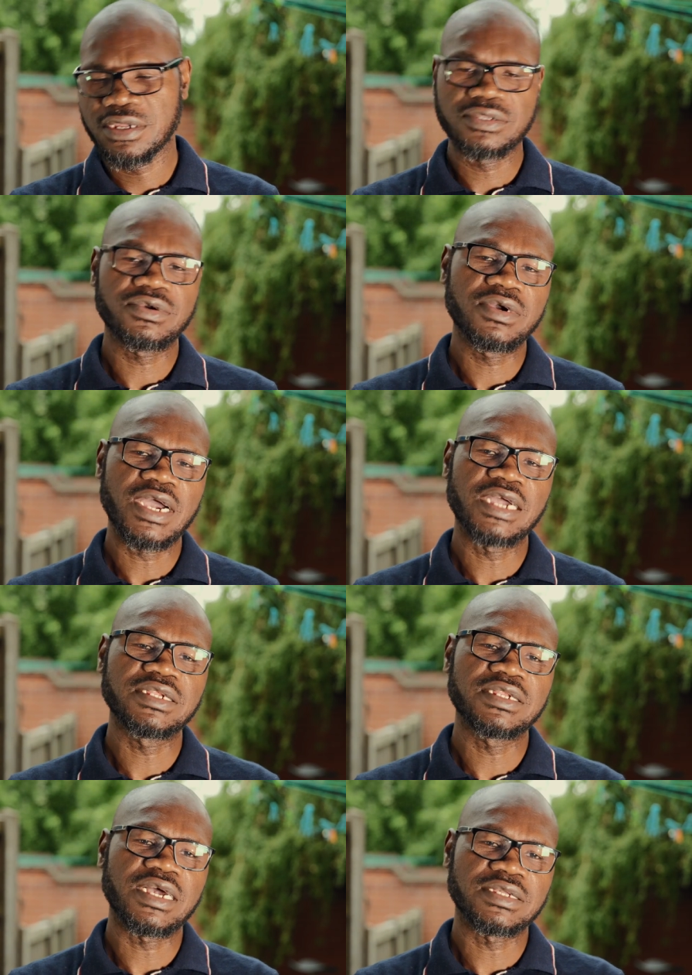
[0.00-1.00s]
So I
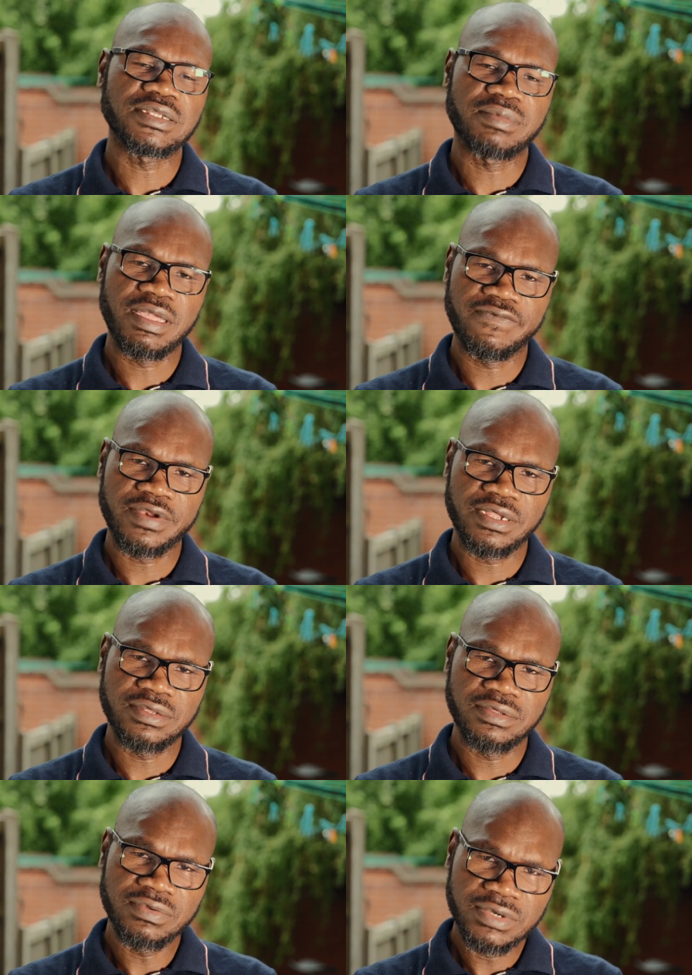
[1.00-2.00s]
did ask my
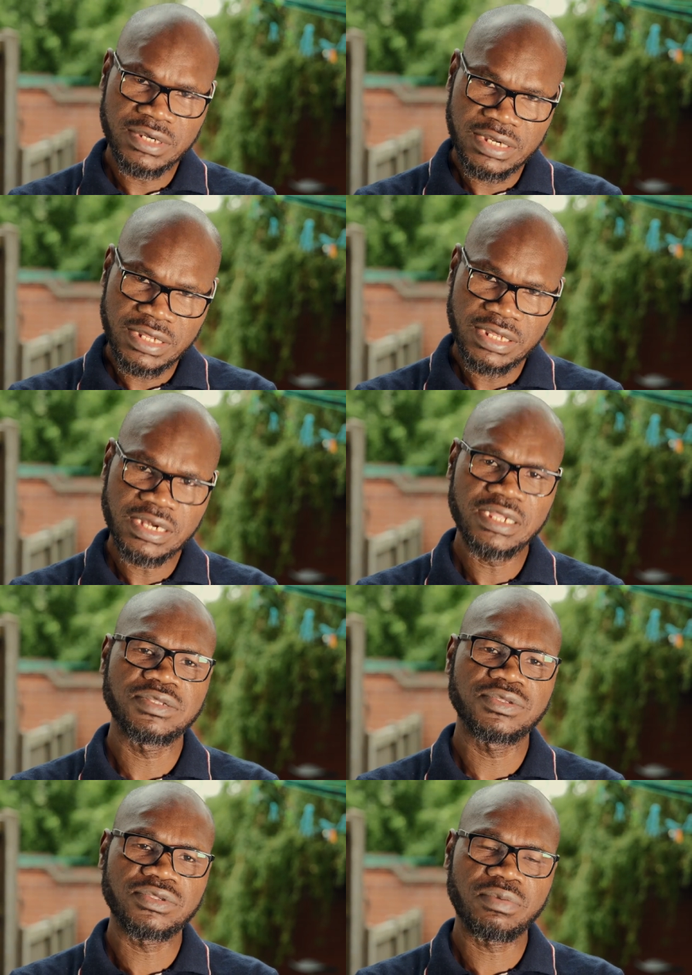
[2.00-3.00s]
friend to really
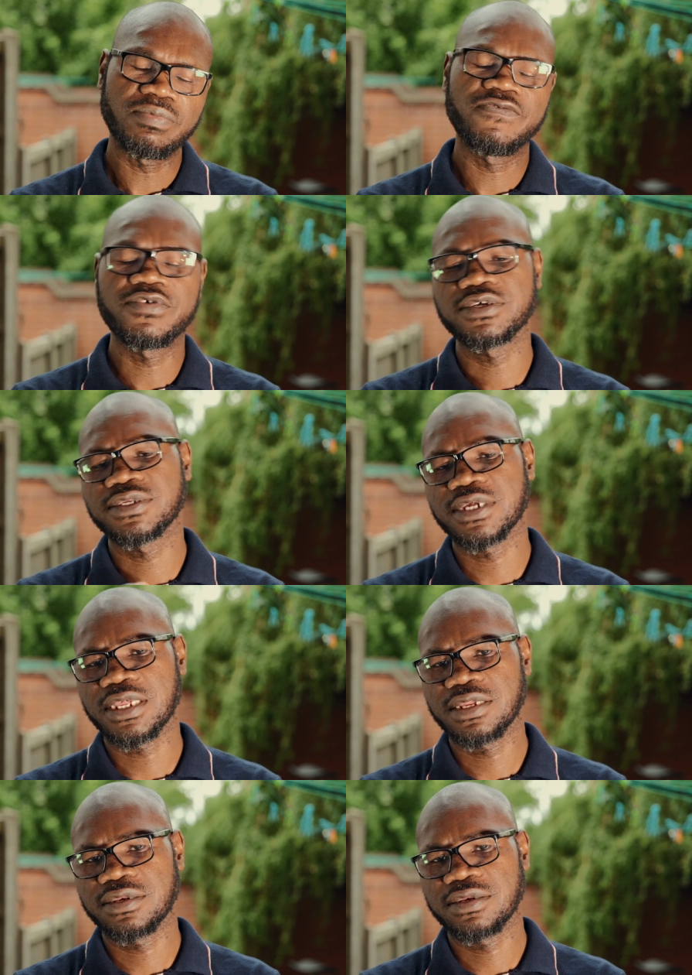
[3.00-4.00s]
stop for a
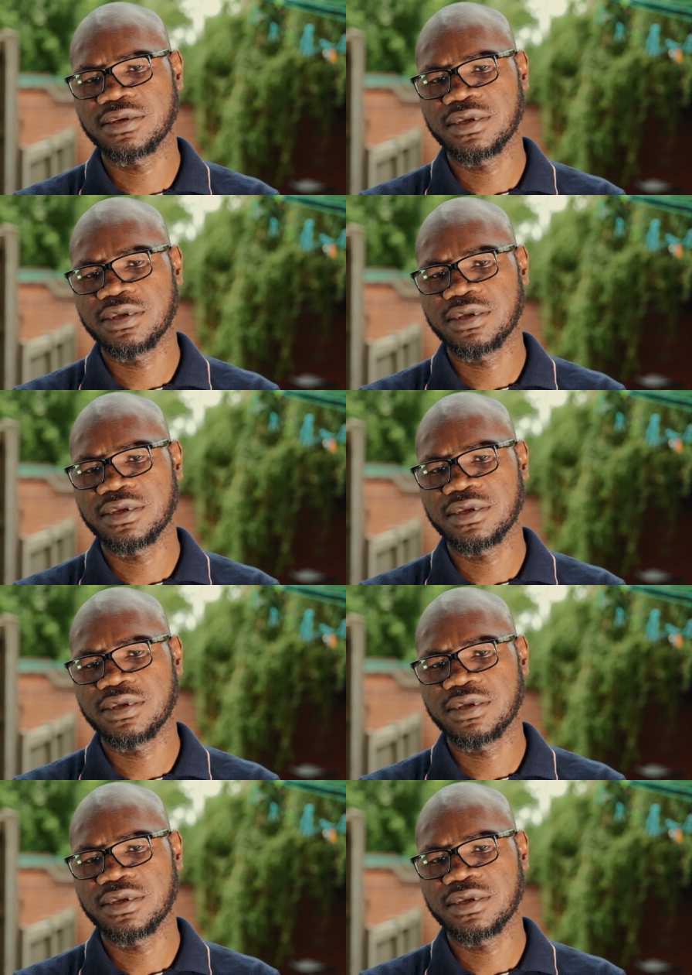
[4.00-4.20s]
second